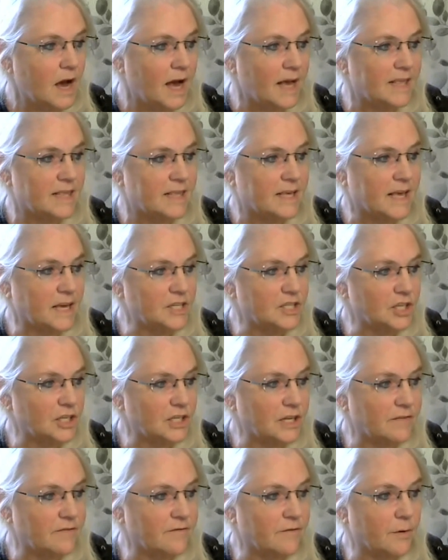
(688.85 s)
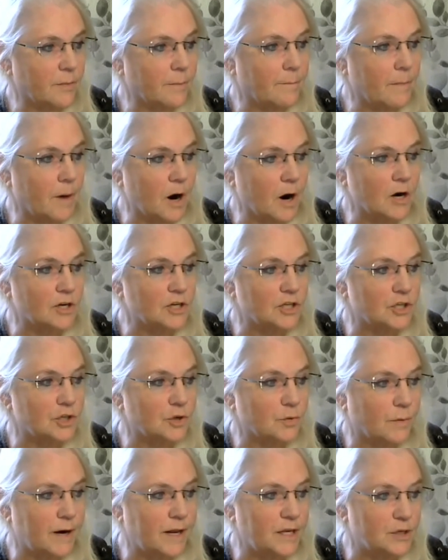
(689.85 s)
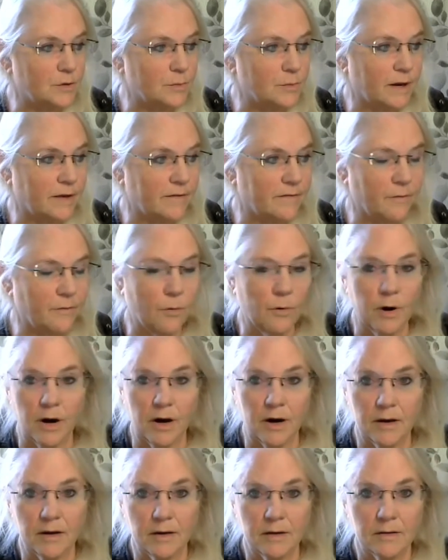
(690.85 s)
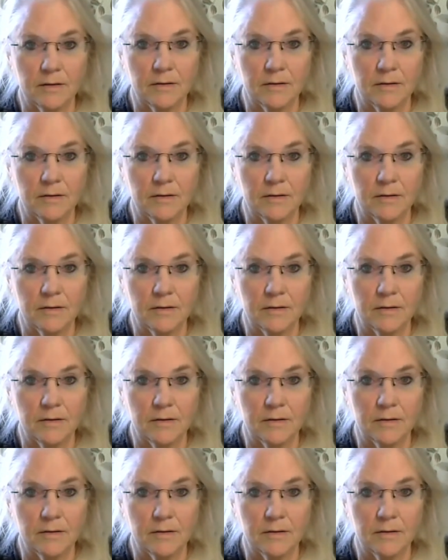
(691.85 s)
I scheduled it for March 2024.